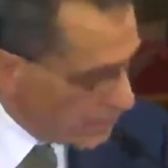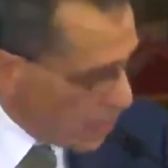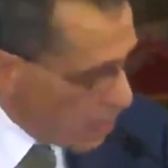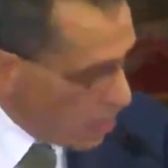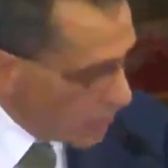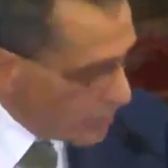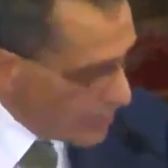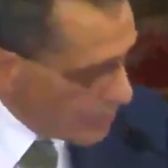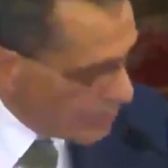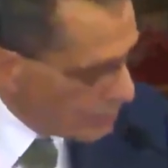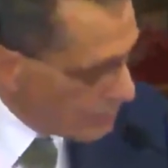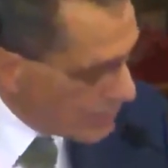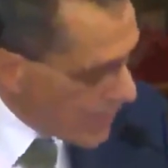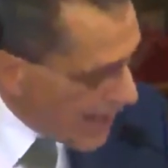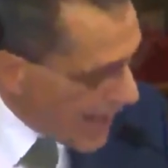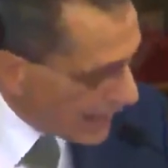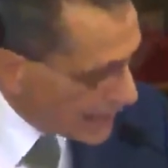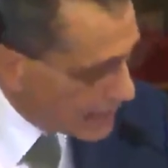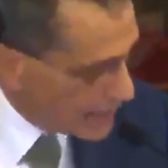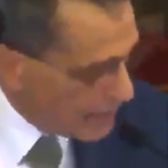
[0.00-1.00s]
involving
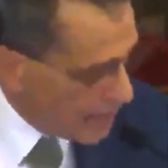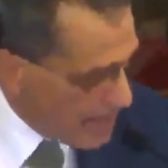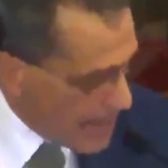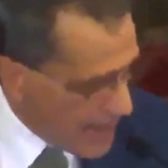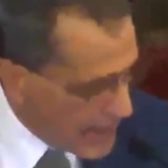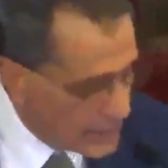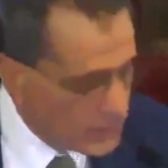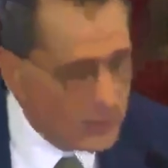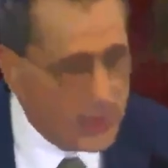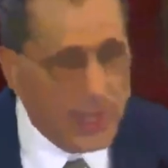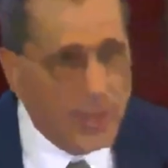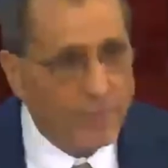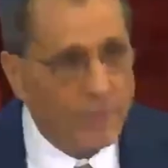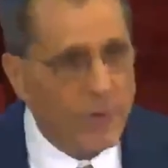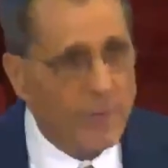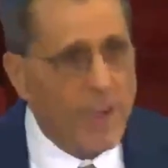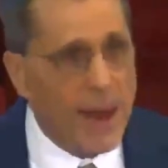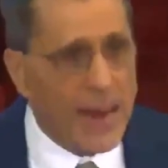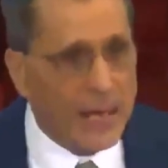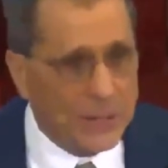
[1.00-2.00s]
fact-based
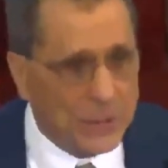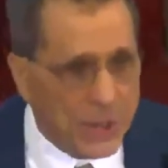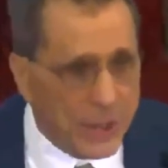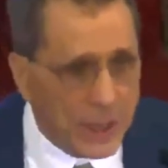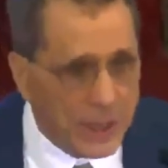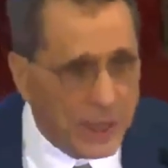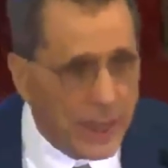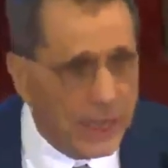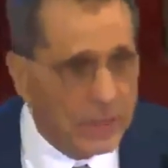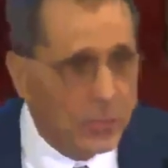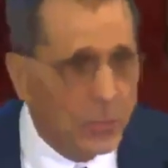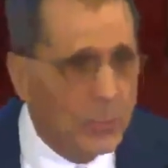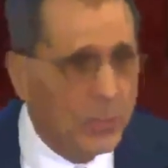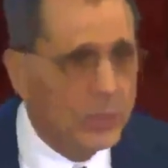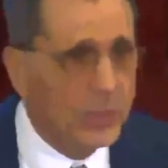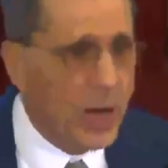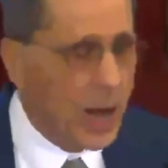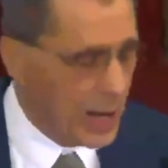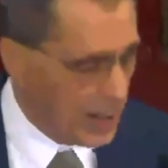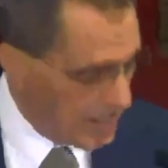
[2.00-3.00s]
information. That's what
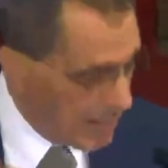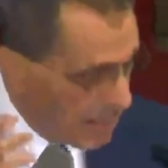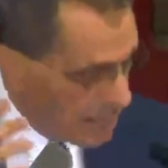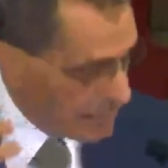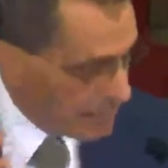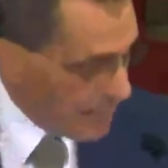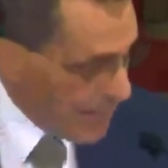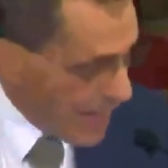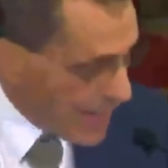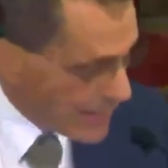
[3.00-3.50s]
we're talking about,